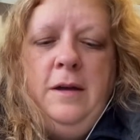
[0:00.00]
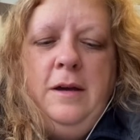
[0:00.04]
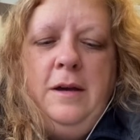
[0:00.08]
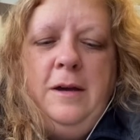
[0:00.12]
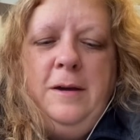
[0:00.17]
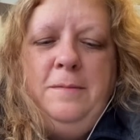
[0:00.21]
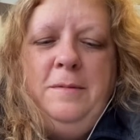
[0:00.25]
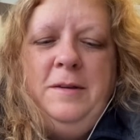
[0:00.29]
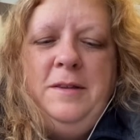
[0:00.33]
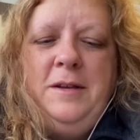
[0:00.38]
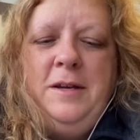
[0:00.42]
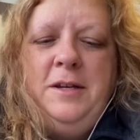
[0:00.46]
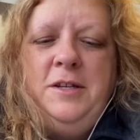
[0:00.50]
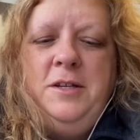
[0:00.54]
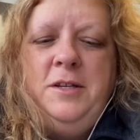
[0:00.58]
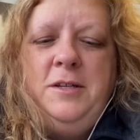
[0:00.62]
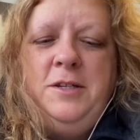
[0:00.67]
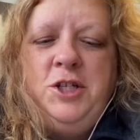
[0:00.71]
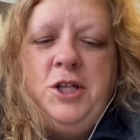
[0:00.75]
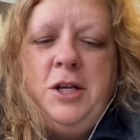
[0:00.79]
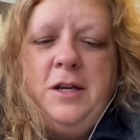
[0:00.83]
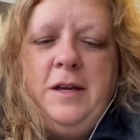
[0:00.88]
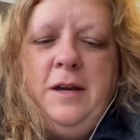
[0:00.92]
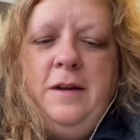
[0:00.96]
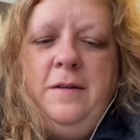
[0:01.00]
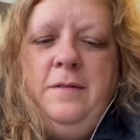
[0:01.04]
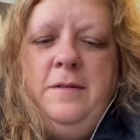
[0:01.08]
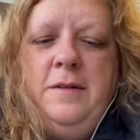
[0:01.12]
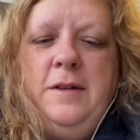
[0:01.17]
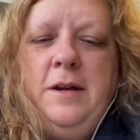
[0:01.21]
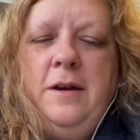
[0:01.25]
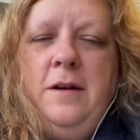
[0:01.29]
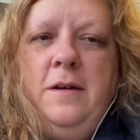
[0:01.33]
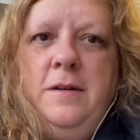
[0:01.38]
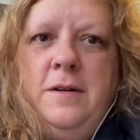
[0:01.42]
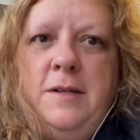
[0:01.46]
Um, I thought I'd check
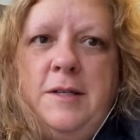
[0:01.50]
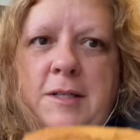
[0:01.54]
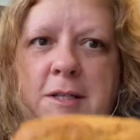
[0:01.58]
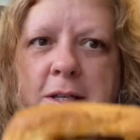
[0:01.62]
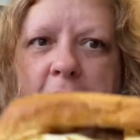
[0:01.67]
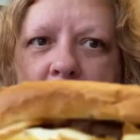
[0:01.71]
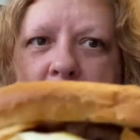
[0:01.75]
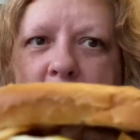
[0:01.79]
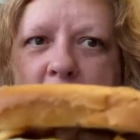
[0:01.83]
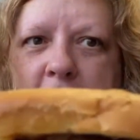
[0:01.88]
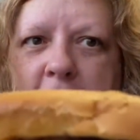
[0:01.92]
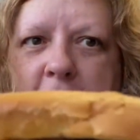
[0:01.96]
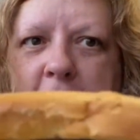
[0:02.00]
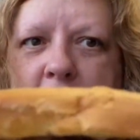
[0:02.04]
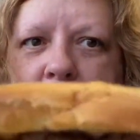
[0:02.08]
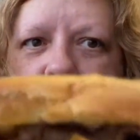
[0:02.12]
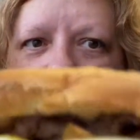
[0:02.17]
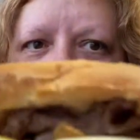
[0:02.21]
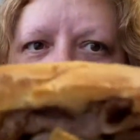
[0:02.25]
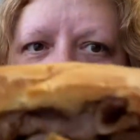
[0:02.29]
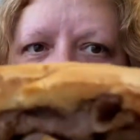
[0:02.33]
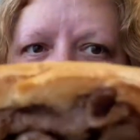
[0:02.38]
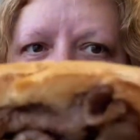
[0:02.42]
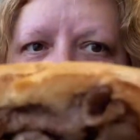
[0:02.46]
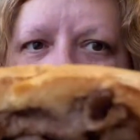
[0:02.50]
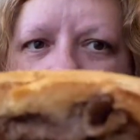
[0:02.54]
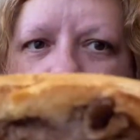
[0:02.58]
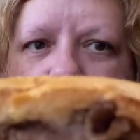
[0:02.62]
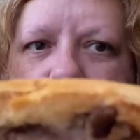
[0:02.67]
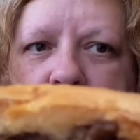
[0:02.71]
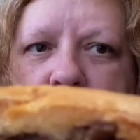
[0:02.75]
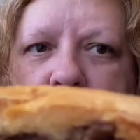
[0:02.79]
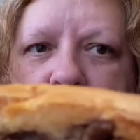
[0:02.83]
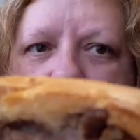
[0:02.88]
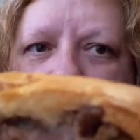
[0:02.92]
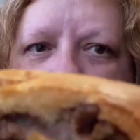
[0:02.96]
out their steak and egg
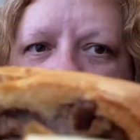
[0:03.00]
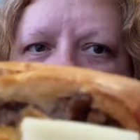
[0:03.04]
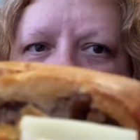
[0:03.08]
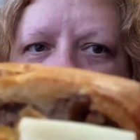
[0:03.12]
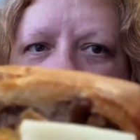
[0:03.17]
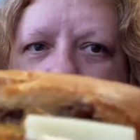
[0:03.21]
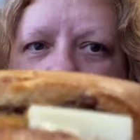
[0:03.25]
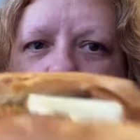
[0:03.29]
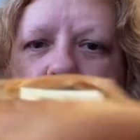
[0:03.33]
sandwich,